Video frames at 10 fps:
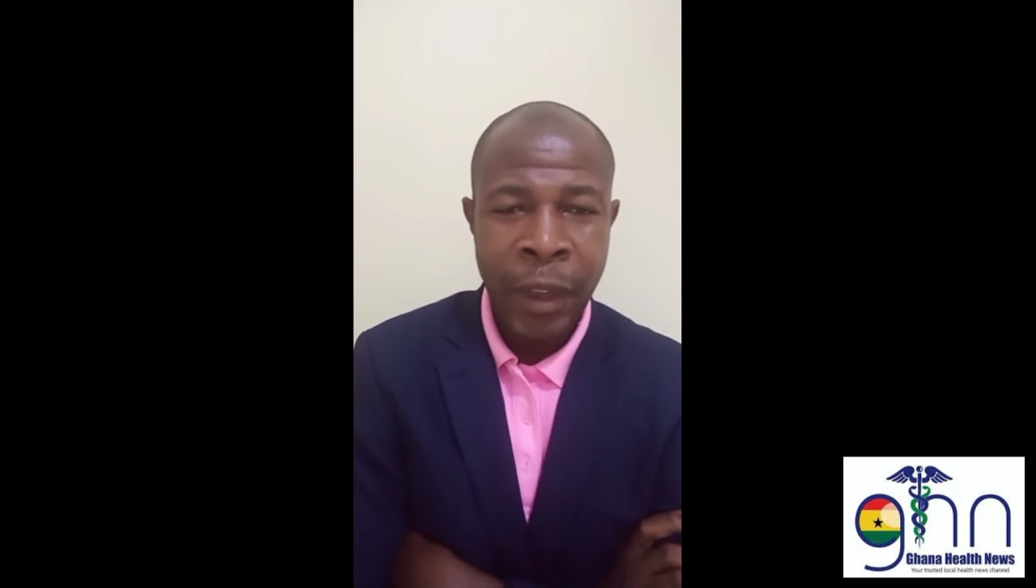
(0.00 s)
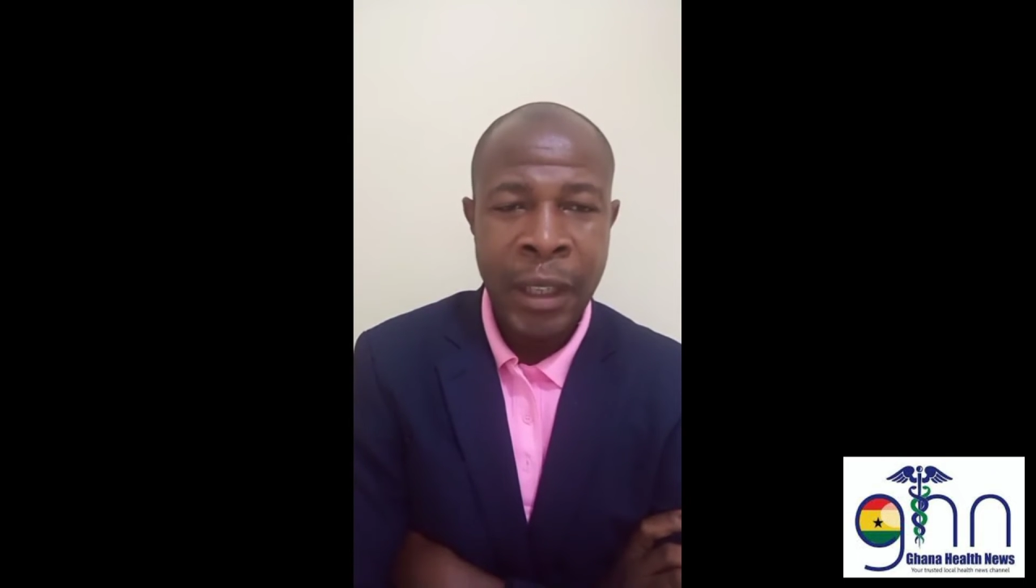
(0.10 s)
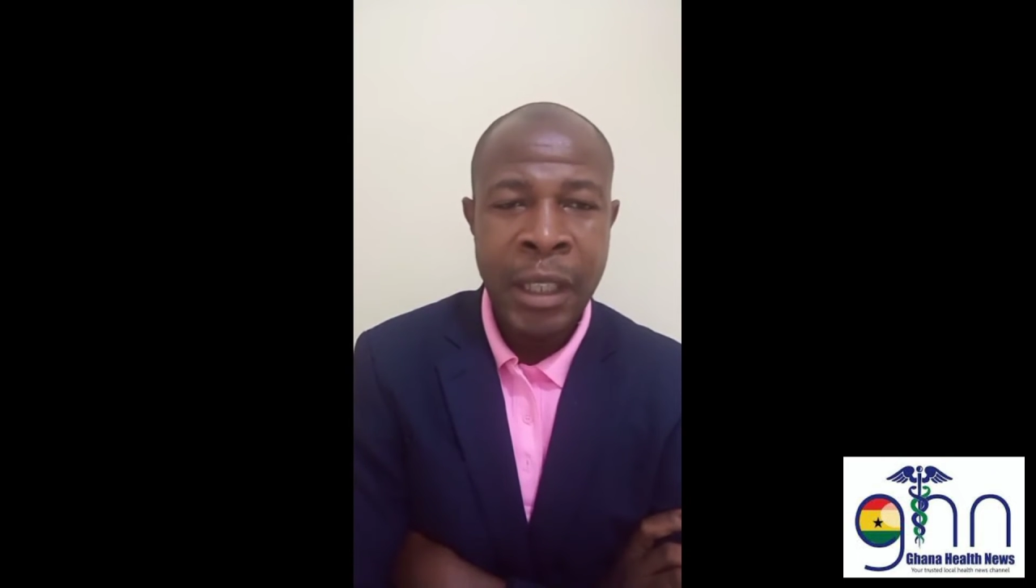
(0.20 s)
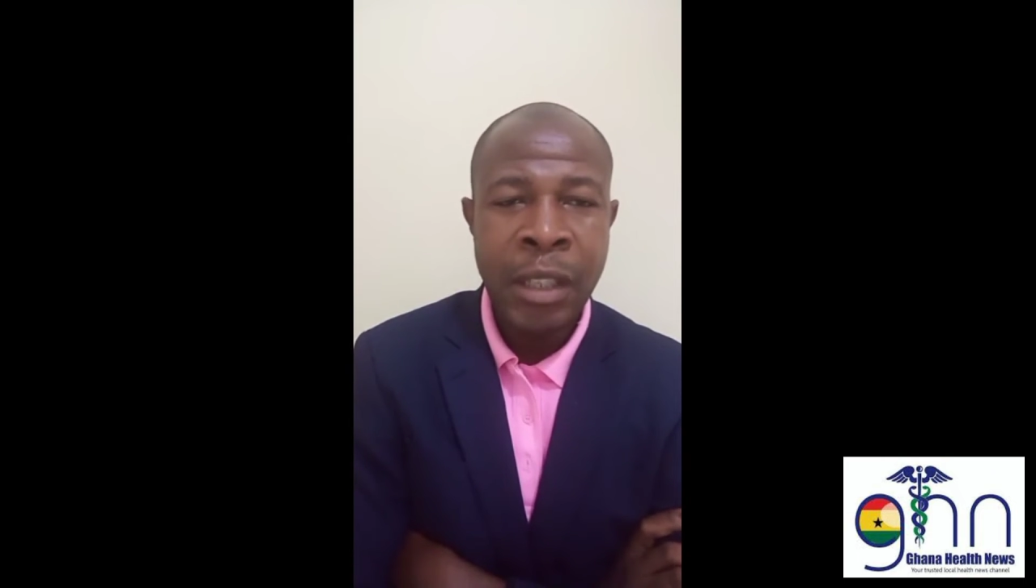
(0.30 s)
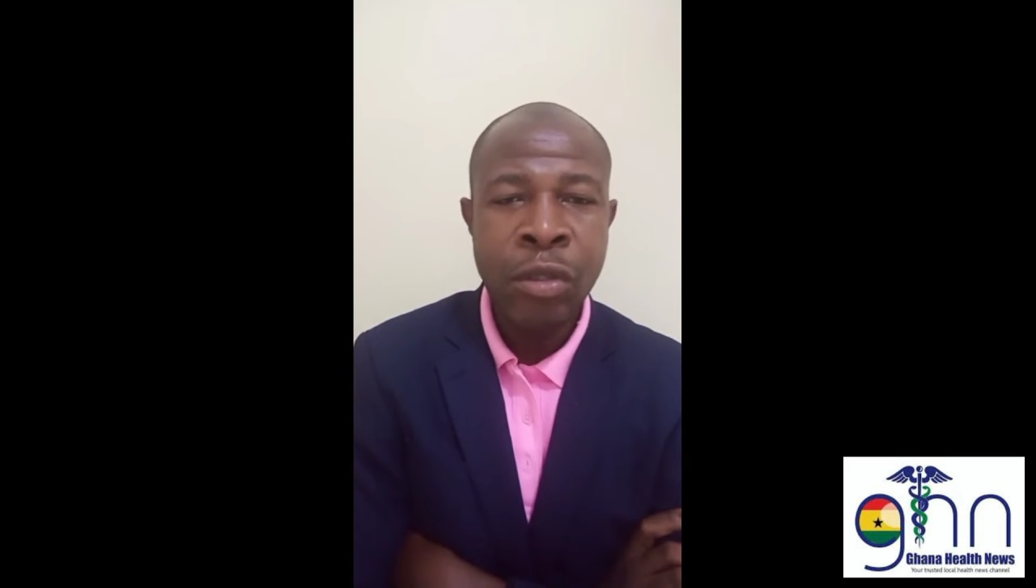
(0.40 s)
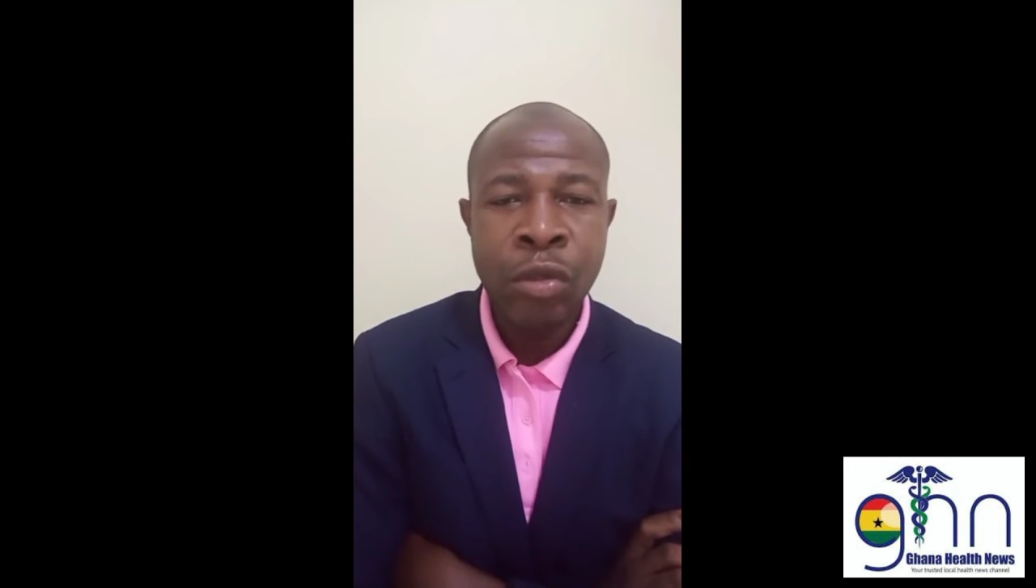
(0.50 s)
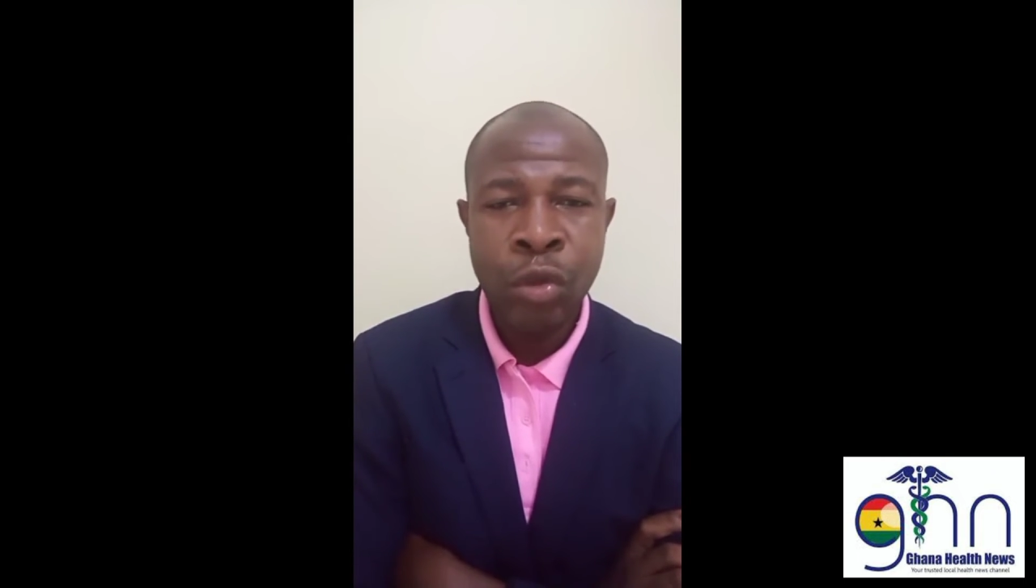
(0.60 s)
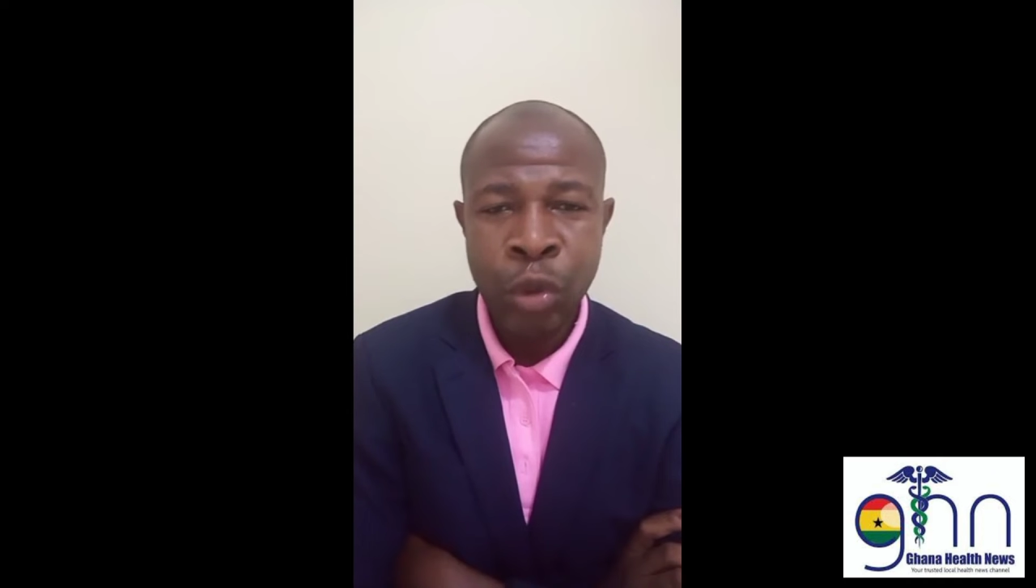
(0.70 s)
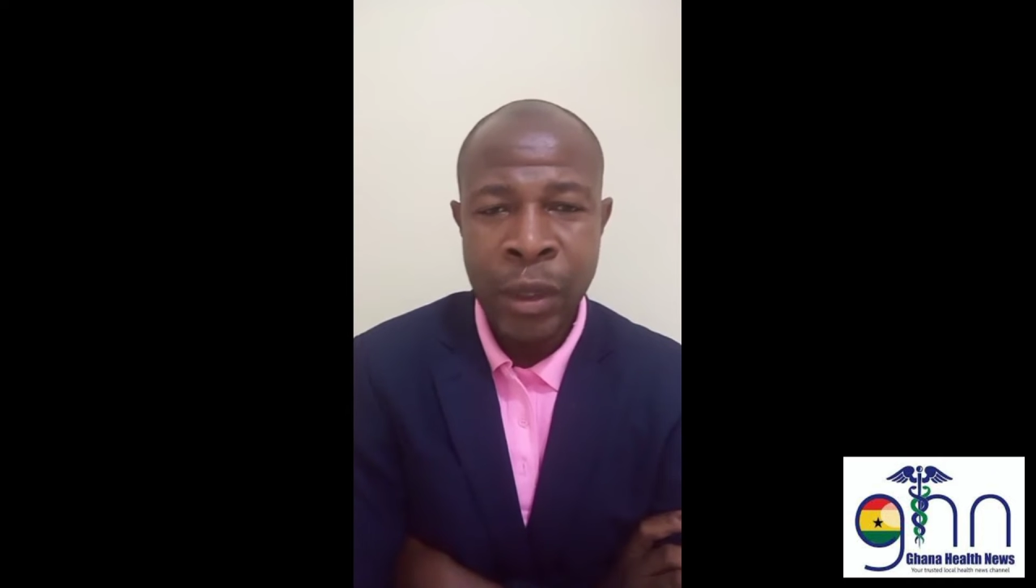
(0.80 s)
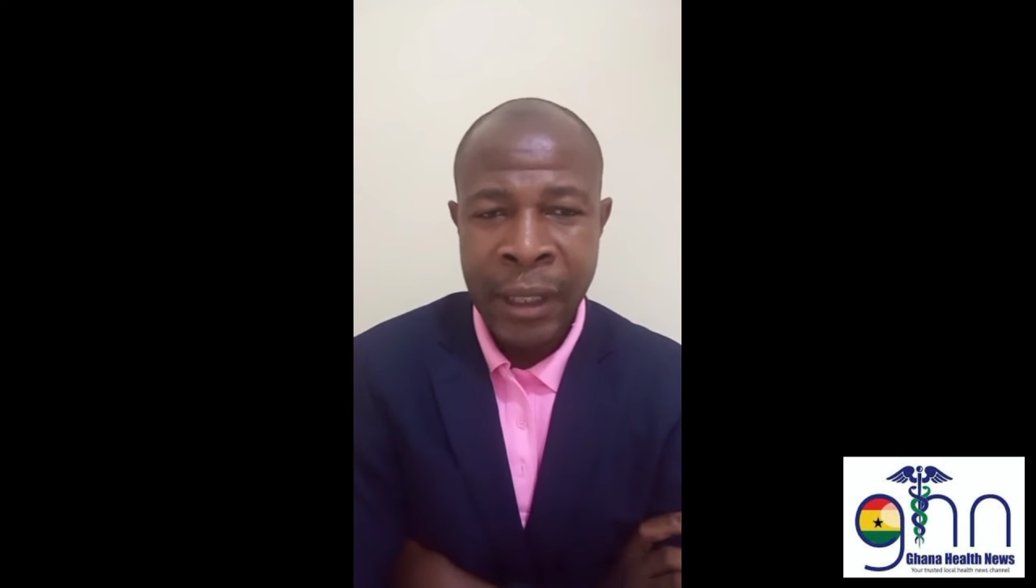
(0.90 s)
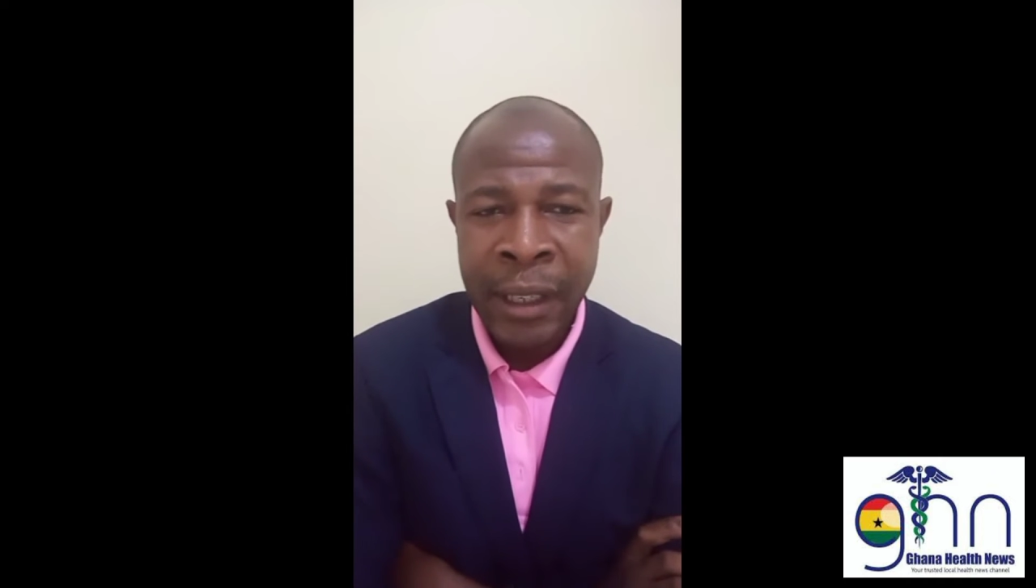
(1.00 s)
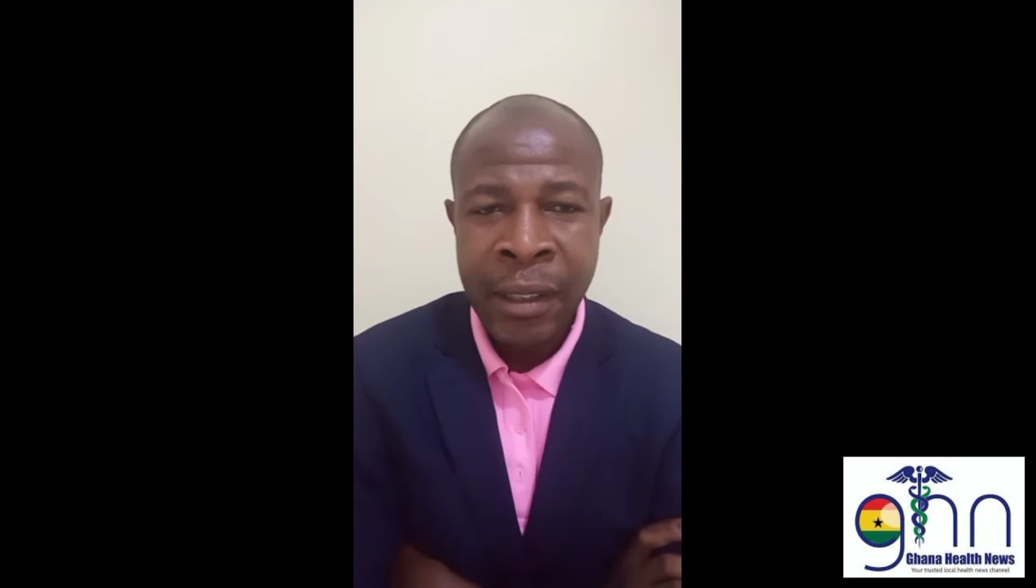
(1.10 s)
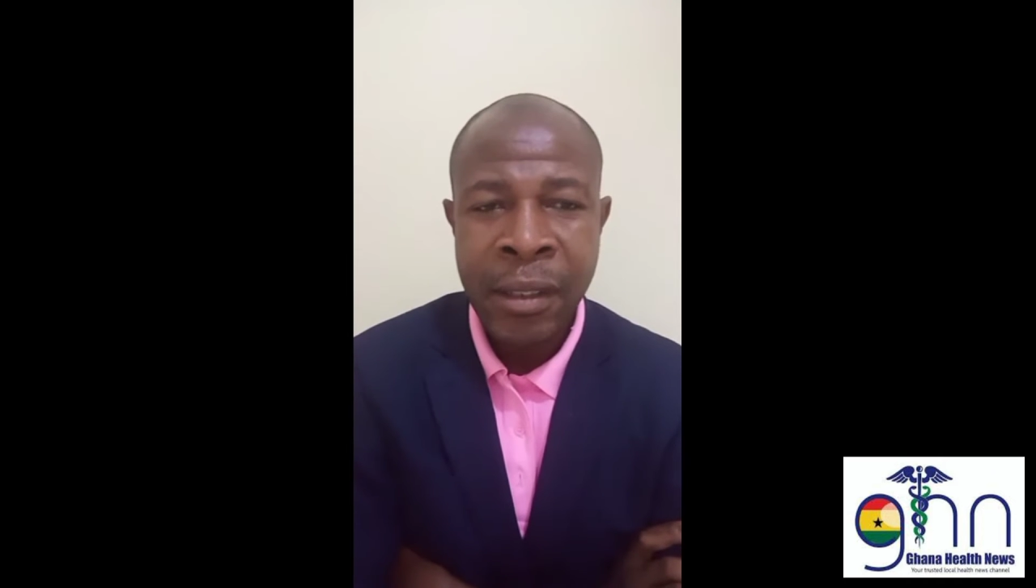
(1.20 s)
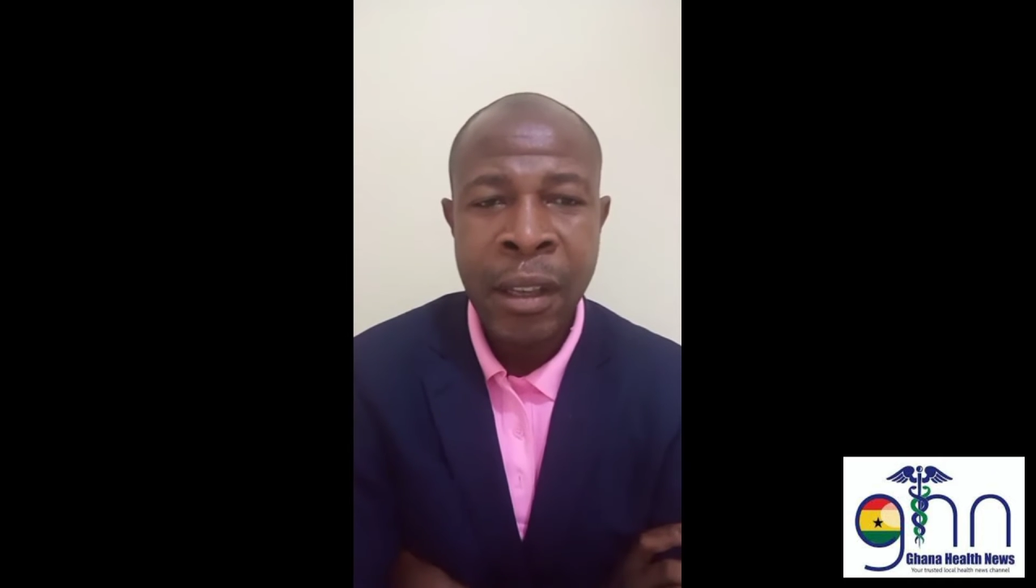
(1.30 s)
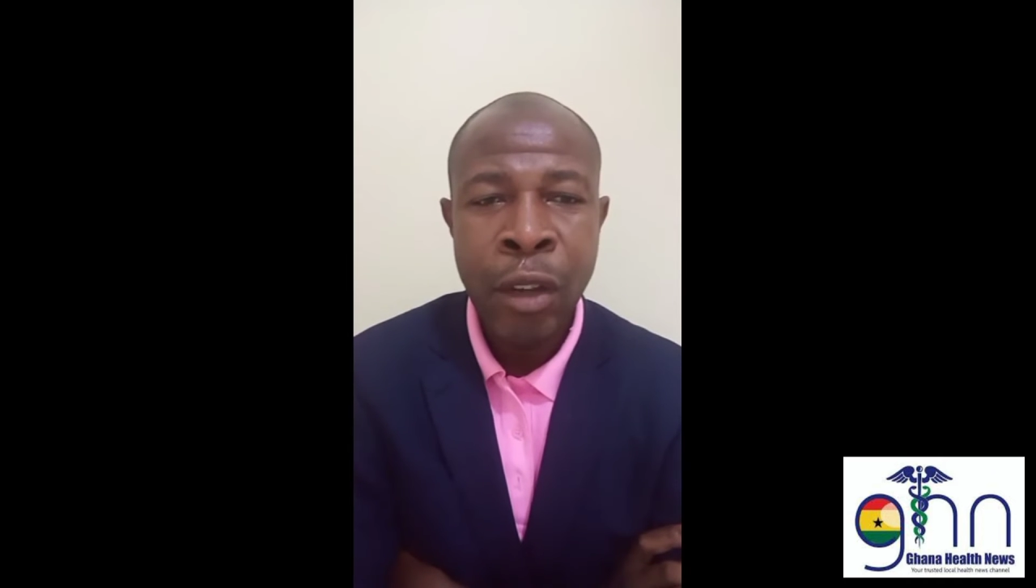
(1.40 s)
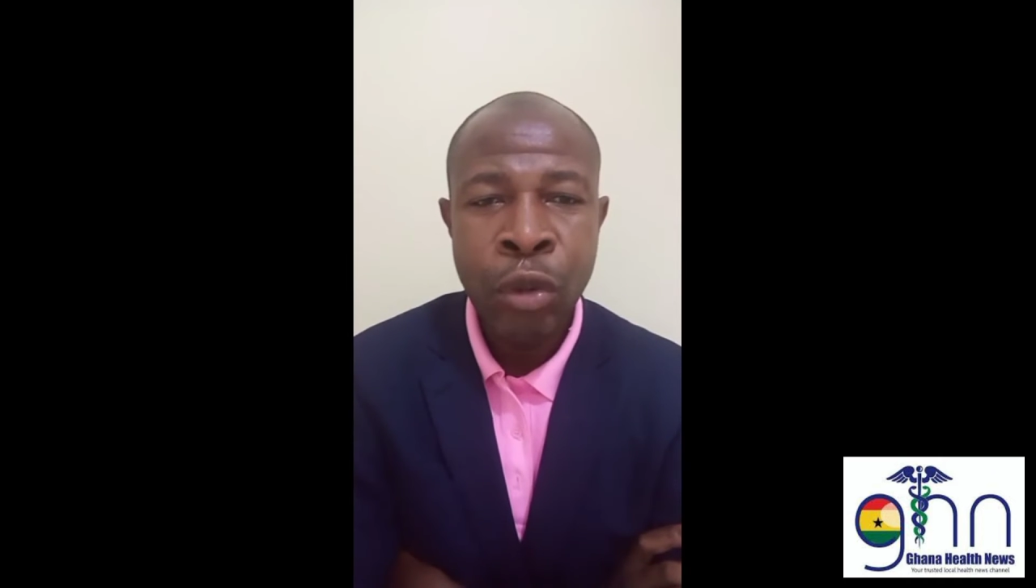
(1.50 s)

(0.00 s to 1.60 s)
These two things